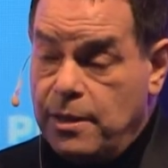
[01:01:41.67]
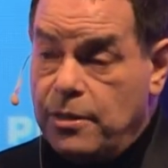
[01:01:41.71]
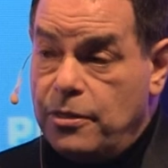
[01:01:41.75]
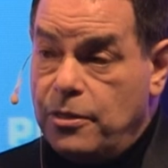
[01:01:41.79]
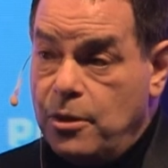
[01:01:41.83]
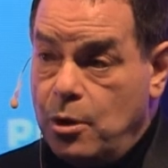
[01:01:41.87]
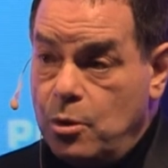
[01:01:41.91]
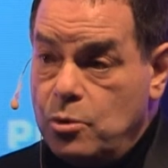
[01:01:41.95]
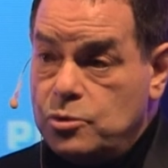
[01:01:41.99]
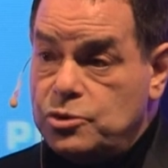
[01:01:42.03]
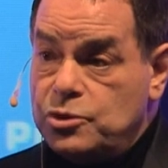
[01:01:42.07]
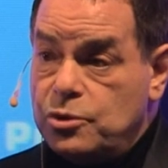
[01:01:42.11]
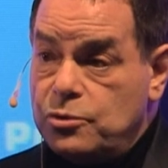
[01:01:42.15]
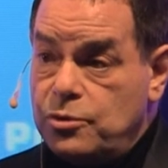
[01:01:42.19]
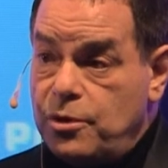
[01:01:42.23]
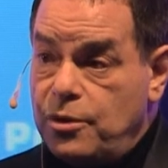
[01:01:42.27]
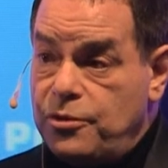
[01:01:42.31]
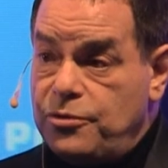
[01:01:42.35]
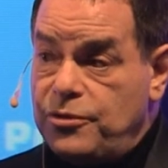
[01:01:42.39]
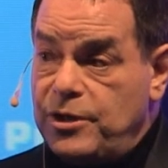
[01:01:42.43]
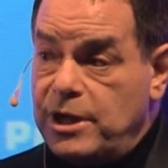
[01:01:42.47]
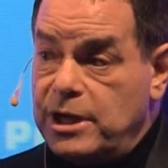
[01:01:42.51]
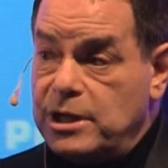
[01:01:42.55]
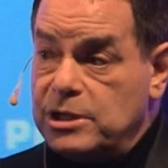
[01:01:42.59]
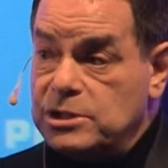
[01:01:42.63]
Those are the
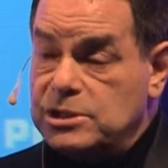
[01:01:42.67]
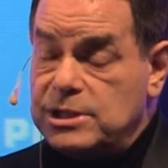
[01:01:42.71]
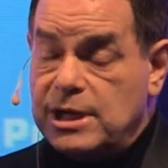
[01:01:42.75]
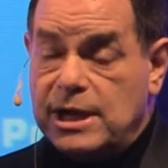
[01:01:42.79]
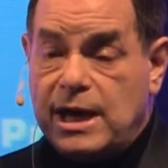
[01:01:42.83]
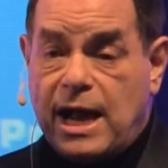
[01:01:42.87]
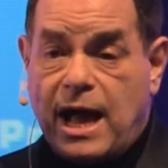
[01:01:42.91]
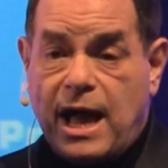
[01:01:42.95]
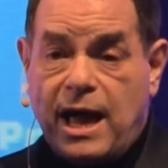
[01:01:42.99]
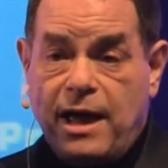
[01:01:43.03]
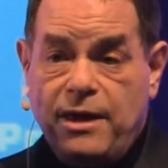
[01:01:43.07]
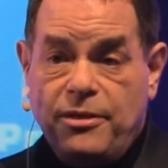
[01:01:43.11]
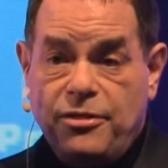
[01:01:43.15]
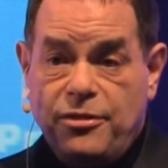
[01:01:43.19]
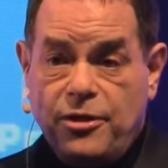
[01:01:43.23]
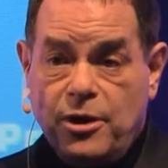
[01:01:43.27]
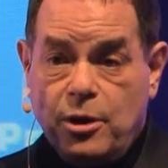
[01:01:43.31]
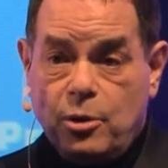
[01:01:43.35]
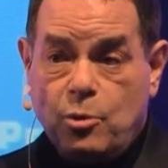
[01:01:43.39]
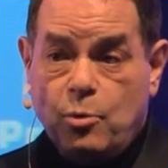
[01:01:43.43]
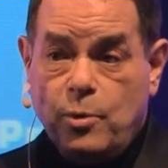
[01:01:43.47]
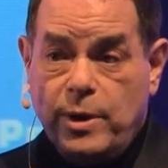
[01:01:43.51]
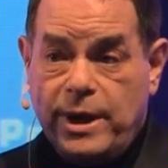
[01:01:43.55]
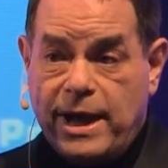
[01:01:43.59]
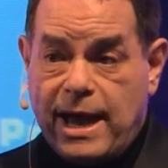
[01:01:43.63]
things that I
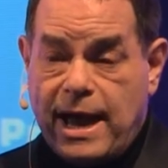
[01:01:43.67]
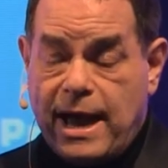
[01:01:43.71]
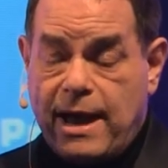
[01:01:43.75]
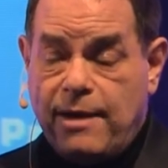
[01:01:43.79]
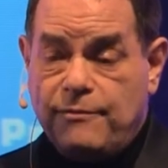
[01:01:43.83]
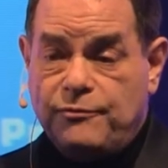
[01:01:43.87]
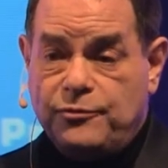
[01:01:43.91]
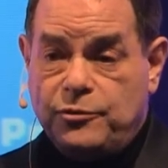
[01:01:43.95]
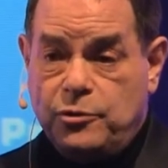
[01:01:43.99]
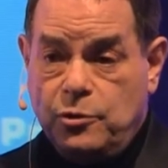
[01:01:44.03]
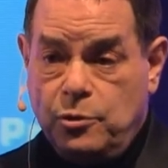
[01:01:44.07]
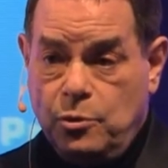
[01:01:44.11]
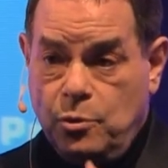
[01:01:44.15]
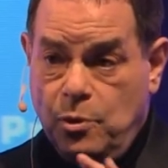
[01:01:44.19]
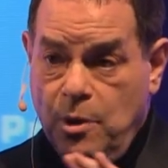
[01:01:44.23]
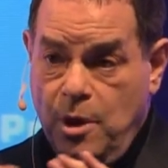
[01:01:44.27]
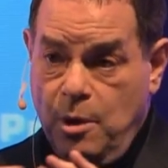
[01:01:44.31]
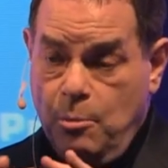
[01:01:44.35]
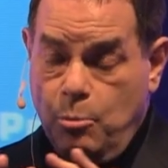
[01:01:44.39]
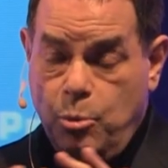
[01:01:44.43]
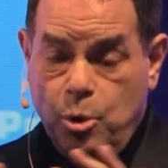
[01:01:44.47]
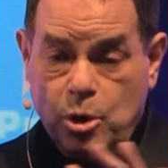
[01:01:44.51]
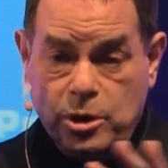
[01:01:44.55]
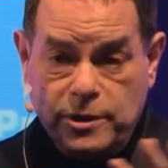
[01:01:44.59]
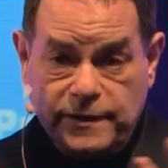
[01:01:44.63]
think we have to
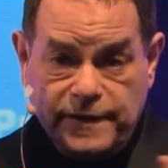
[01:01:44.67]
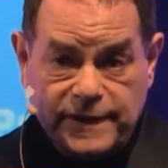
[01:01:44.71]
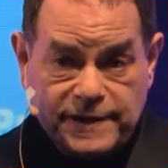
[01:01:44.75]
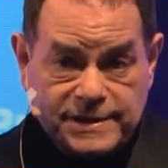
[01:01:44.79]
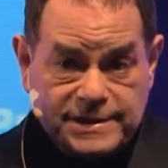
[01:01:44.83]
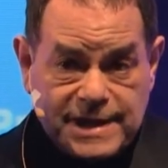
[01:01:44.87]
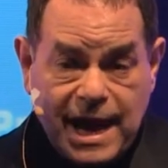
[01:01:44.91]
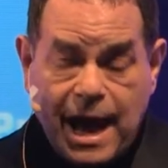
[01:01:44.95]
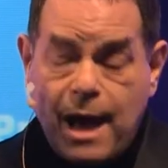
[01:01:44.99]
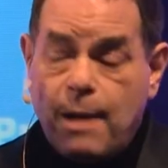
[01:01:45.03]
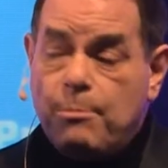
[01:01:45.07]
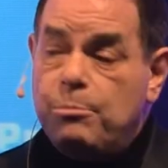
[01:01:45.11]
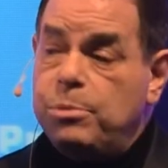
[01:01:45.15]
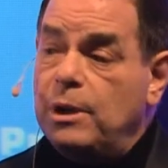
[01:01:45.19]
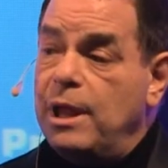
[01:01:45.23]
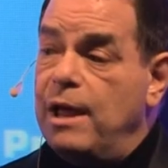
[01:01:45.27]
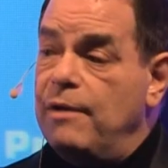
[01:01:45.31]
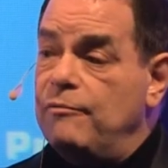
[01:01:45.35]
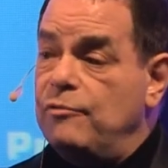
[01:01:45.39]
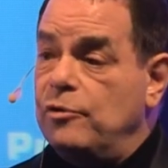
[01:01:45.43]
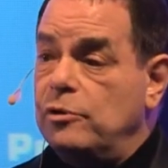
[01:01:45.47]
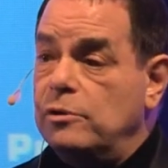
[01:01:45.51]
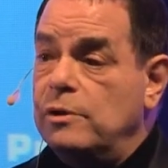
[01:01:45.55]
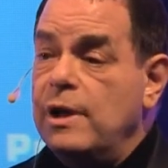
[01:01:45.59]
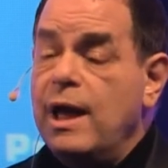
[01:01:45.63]
put at the top
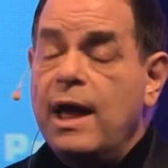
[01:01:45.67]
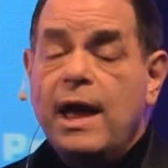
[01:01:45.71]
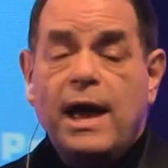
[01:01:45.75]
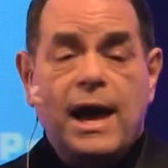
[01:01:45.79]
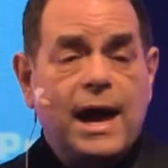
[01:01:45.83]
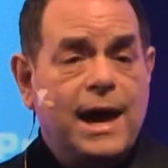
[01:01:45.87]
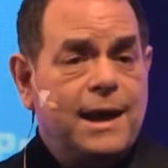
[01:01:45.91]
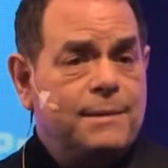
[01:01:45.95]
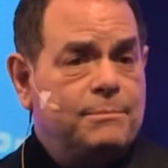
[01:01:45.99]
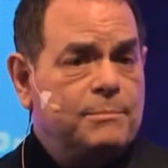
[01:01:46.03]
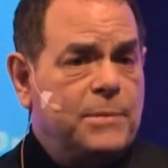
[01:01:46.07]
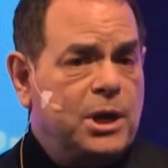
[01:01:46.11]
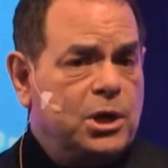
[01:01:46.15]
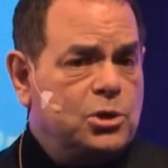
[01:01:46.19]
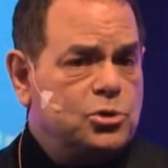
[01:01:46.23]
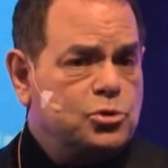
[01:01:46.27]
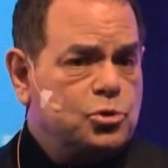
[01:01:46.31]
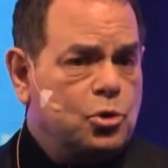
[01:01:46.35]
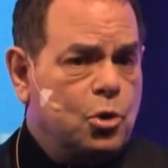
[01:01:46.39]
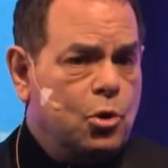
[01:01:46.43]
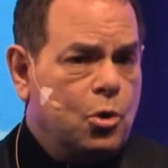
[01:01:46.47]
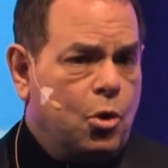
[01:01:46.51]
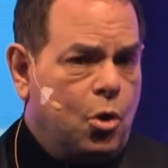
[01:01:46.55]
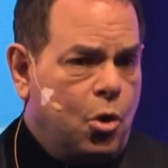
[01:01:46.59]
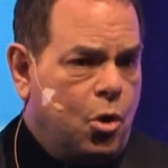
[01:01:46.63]
level and make
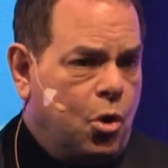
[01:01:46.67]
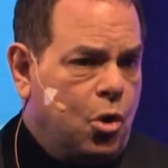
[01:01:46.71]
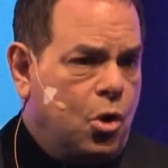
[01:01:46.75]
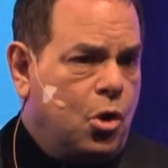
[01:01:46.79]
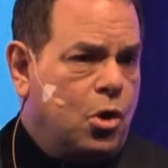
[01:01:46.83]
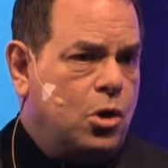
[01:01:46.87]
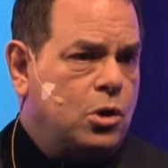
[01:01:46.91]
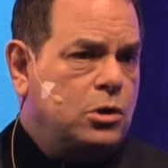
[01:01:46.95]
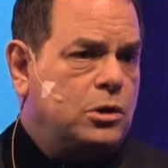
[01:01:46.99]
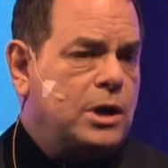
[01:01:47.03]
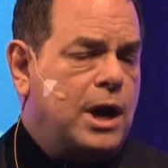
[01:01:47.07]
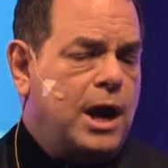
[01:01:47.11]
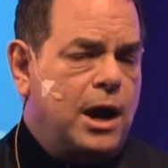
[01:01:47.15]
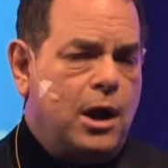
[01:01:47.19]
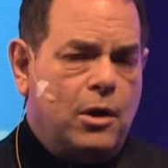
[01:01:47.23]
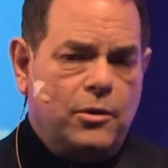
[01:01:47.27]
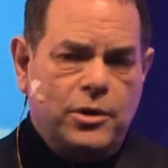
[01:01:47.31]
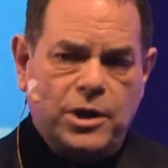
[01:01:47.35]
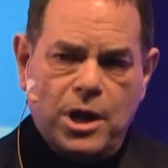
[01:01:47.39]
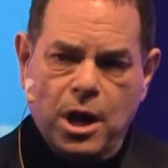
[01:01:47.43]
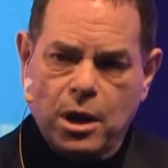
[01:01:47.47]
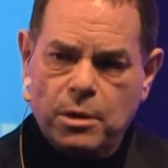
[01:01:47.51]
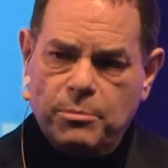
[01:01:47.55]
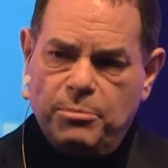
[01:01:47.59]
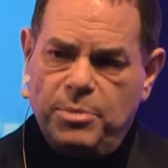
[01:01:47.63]
sure all our
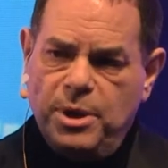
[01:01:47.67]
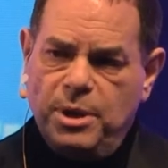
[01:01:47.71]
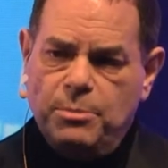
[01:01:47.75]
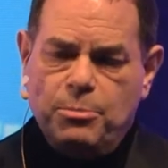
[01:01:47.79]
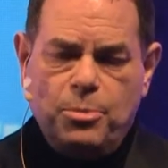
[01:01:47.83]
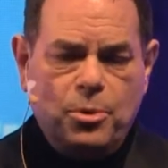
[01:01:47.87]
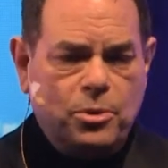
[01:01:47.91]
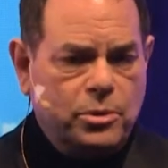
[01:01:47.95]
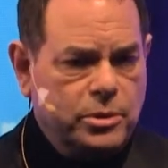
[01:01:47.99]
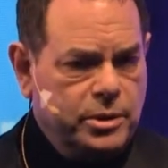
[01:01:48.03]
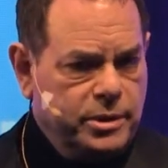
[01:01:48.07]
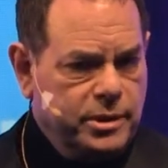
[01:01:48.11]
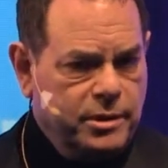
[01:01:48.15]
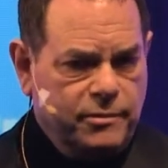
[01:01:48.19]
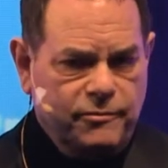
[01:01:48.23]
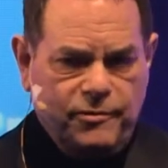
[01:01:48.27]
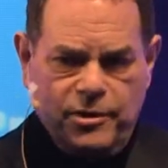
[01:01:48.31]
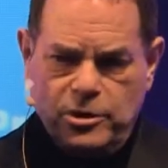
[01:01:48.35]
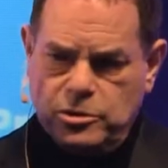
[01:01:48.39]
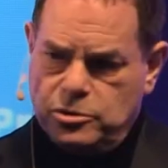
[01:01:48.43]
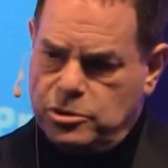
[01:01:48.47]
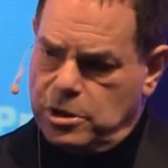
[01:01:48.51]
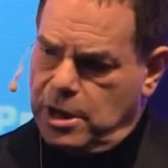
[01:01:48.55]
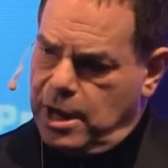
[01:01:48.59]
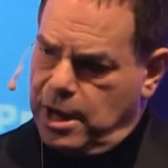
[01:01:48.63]
young people and
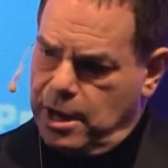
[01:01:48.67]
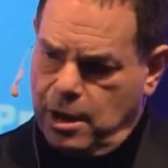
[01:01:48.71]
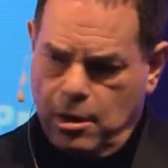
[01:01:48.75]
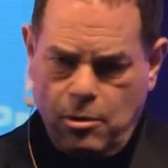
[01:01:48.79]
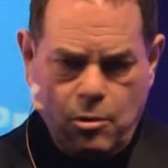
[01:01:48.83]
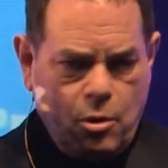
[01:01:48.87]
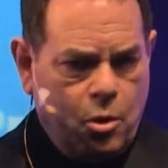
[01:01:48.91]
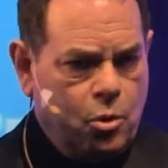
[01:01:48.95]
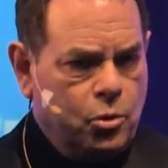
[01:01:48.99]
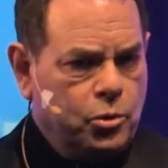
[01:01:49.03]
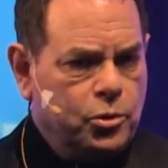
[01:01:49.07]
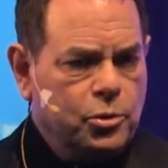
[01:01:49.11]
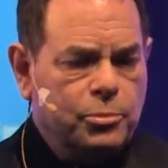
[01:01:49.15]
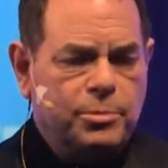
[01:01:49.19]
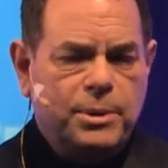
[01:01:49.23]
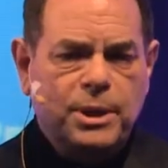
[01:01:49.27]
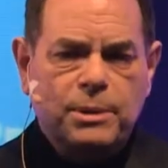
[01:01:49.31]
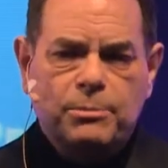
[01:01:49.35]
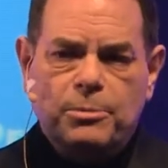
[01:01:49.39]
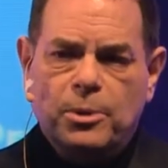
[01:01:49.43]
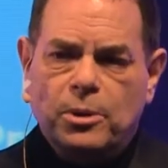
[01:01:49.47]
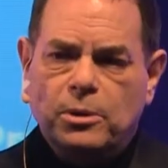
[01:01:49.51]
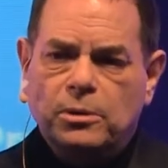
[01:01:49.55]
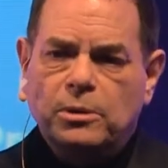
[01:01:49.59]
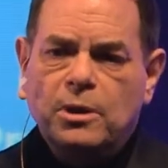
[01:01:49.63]
our older
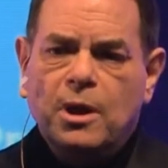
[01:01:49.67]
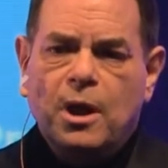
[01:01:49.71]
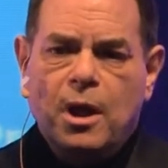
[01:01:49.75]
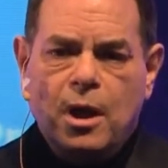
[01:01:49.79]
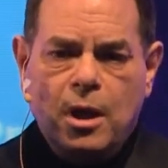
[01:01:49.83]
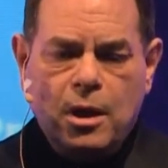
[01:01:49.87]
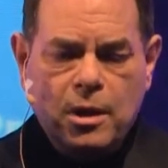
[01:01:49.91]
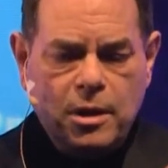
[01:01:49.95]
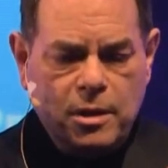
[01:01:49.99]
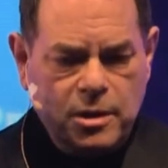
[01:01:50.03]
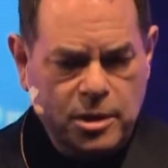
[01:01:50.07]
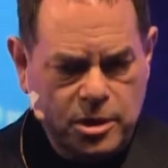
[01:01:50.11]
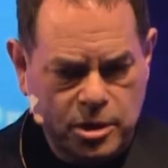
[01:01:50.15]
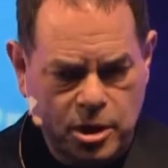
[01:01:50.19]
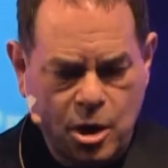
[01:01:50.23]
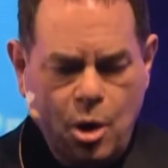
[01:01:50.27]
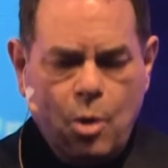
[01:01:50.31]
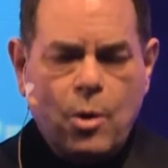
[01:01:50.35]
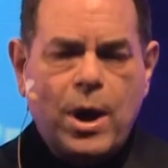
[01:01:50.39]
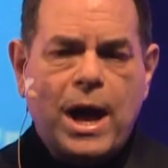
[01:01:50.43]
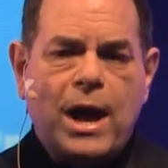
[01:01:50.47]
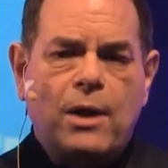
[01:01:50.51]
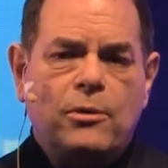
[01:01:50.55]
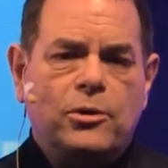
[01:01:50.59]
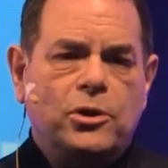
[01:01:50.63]
people
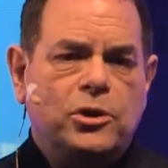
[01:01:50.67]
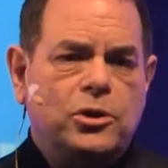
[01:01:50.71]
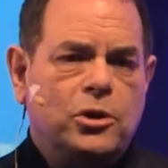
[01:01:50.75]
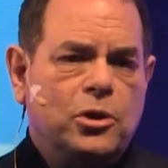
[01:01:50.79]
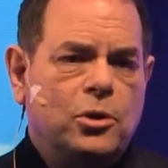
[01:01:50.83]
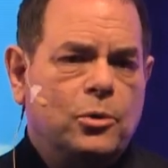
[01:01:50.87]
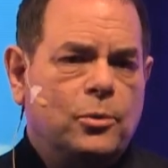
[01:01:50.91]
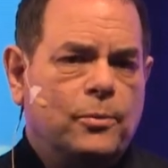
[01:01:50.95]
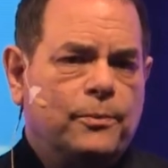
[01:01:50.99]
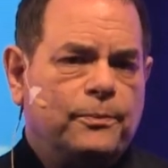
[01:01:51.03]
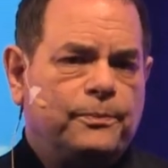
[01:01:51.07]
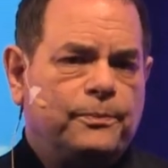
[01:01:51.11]
know how to do.